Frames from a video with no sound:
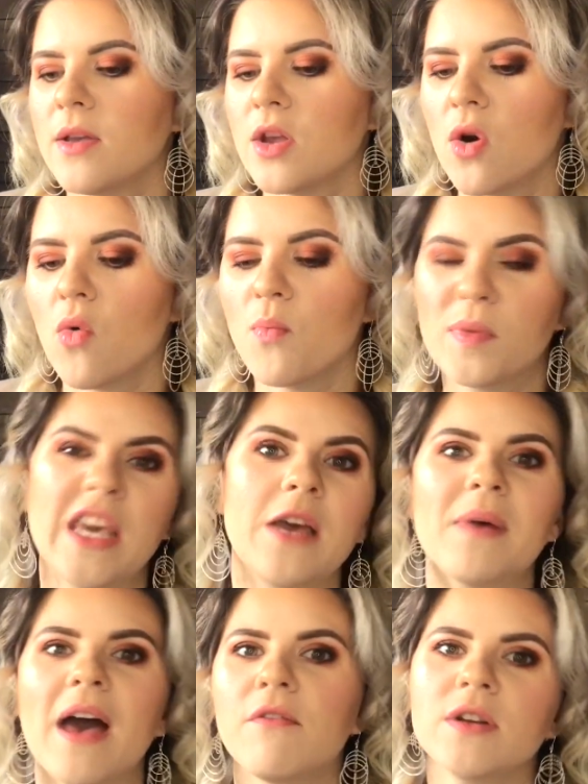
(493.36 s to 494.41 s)
you know,
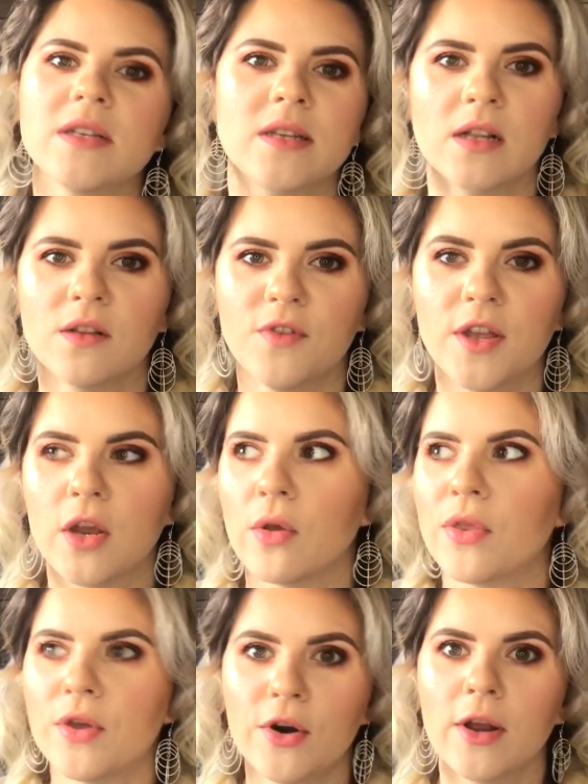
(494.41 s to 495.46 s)
keep every single video
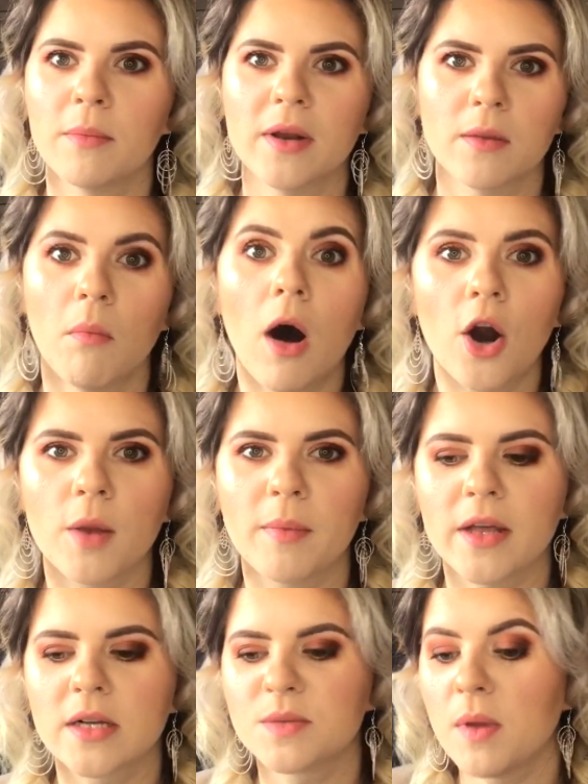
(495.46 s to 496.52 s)
30-minute mark,
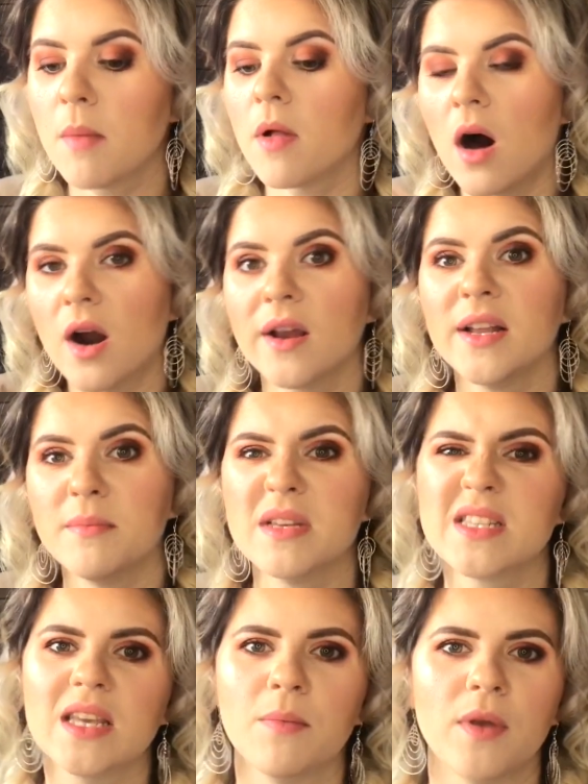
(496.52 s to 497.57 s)
because people are going to be
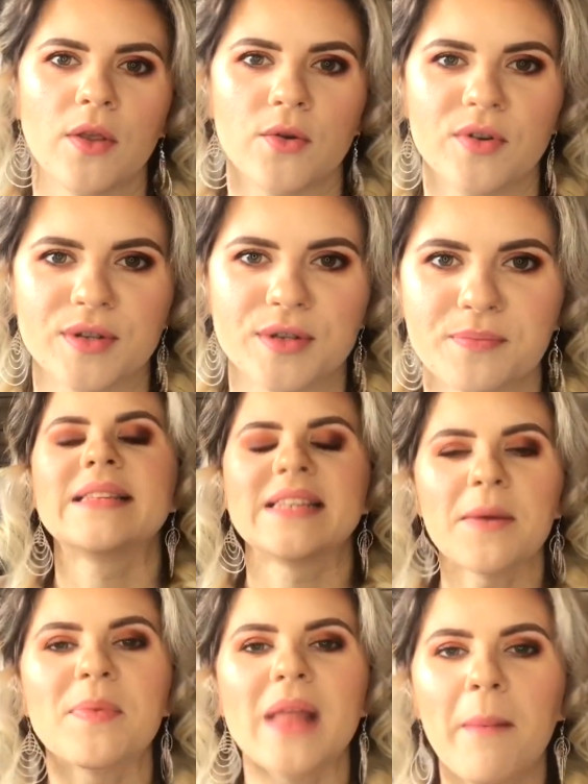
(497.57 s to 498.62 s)
skipping through it.
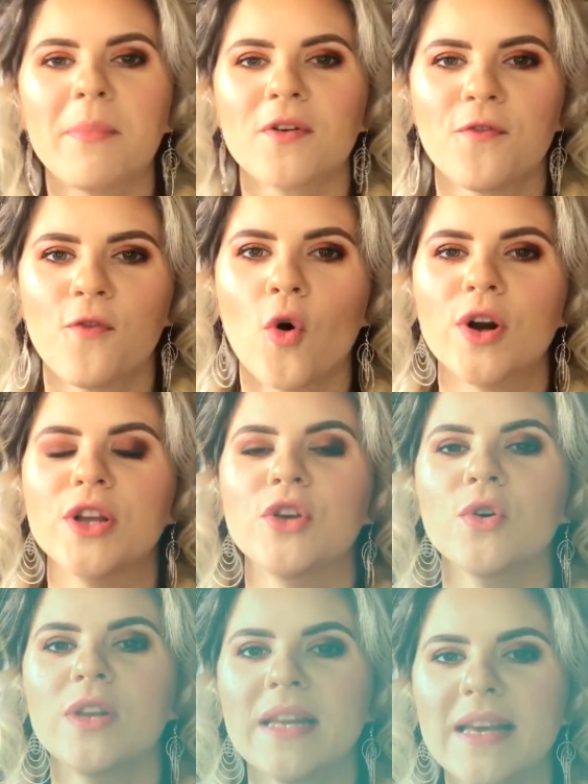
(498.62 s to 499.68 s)
Tip number 4,
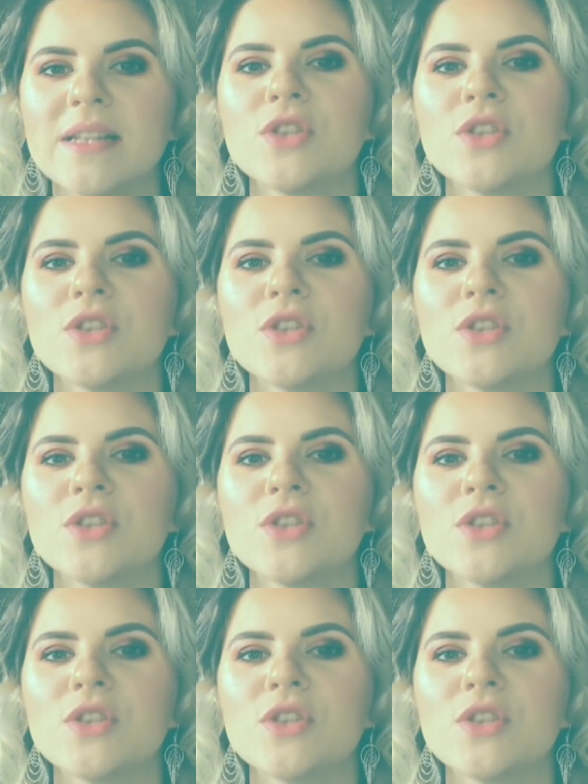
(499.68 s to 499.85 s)
you need